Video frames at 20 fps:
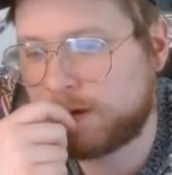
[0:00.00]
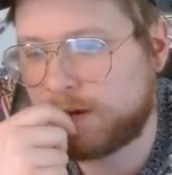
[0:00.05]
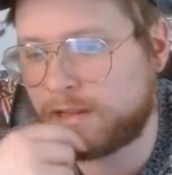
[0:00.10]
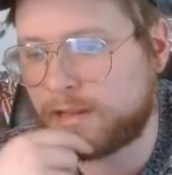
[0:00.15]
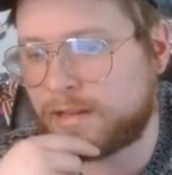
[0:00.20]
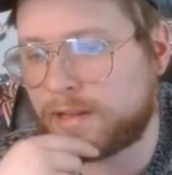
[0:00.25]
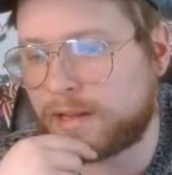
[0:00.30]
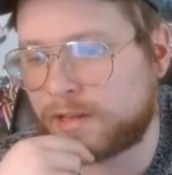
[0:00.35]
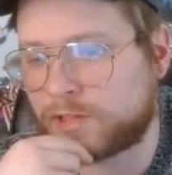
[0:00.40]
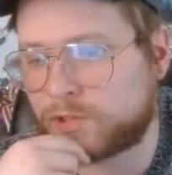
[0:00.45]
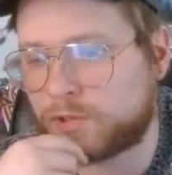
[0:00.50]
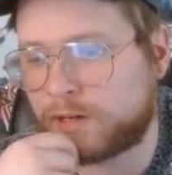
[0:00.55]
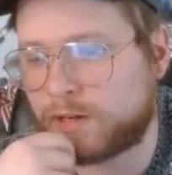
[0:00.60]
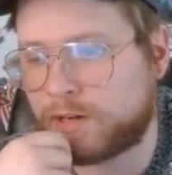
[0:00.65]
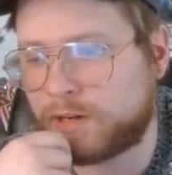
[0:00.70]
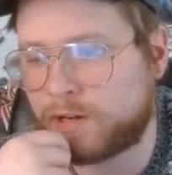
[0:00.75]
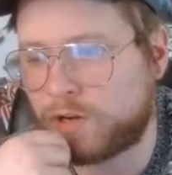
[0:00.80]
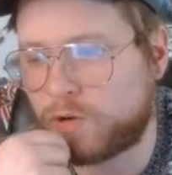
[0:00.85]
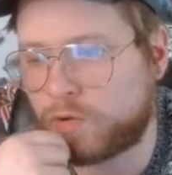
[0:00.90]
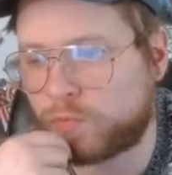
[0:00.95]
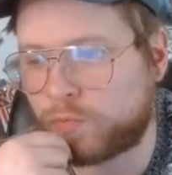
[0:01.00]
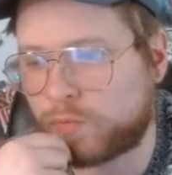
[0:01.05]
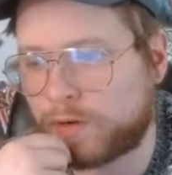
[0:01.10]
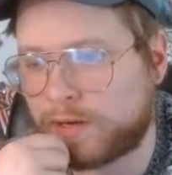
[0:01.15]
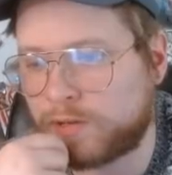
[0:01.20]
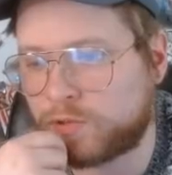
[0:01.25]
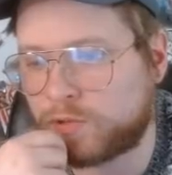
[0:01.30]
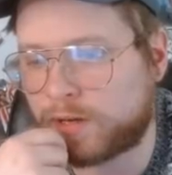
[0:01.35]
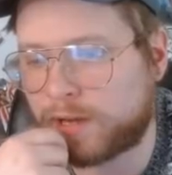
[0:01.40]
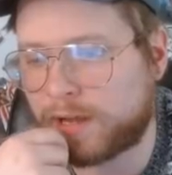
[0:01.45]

in the next turn I can go Ranger